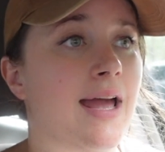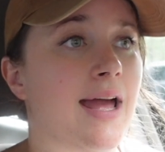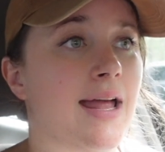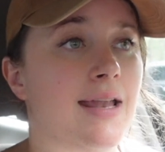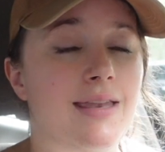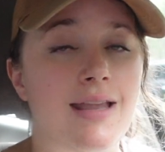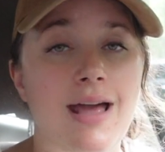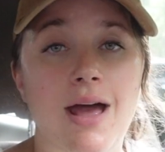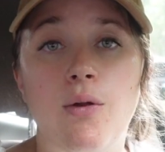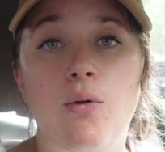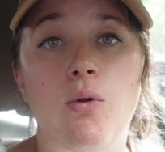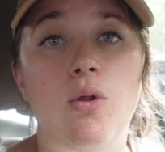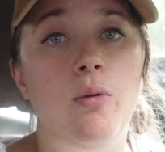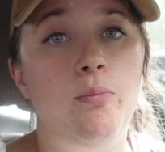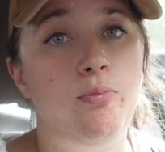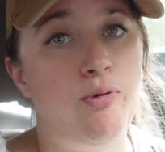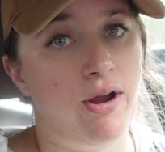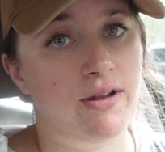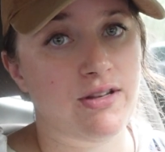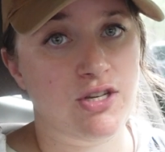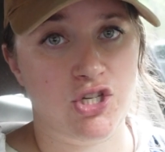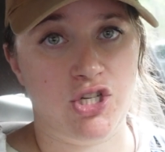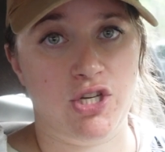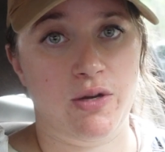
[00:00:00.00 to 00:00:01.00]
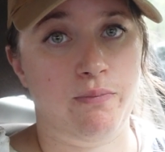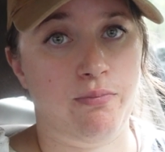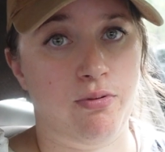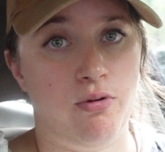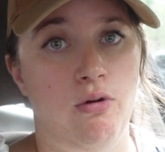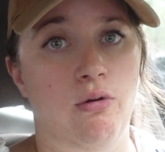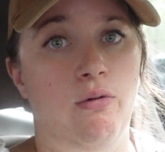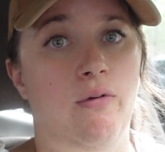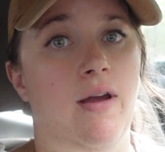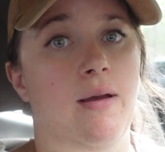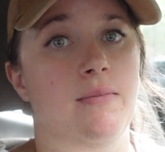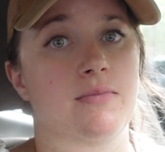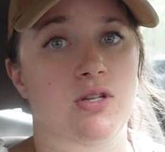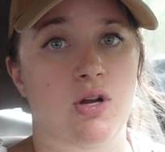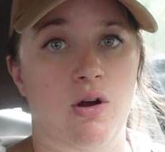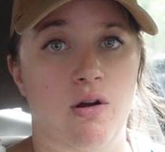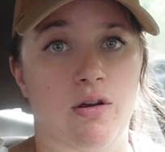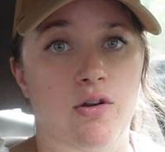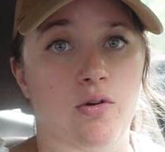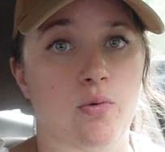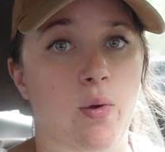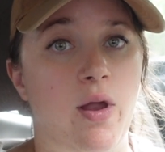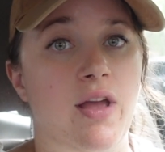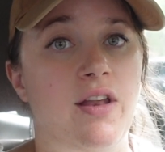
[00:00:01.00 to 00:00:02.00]
and not all apprenticeship programs are
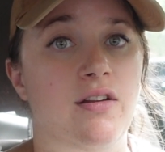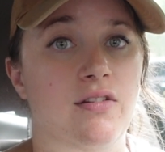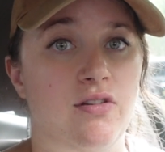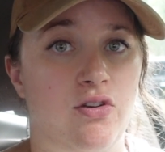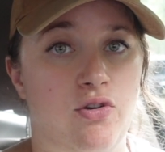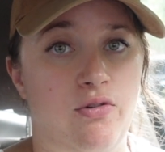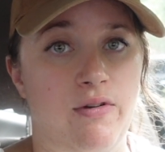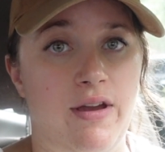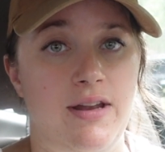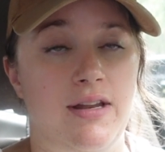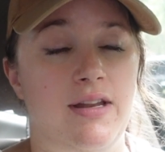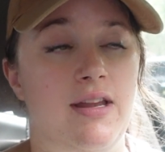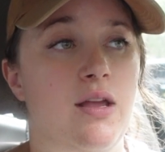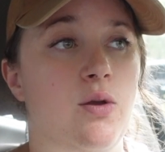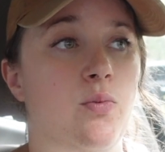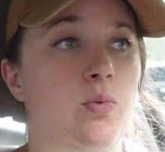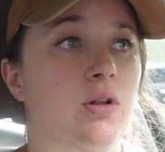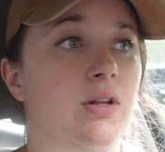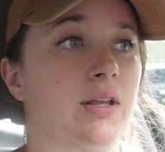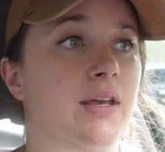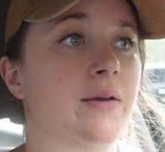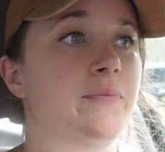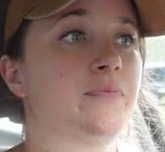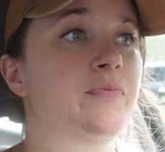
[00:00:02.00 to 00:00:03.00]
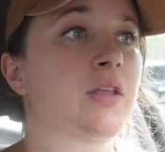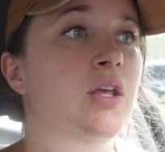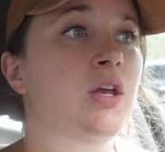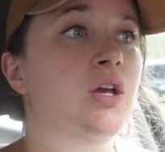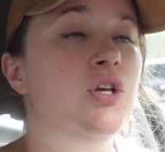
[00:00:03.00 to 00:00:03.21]
created equally.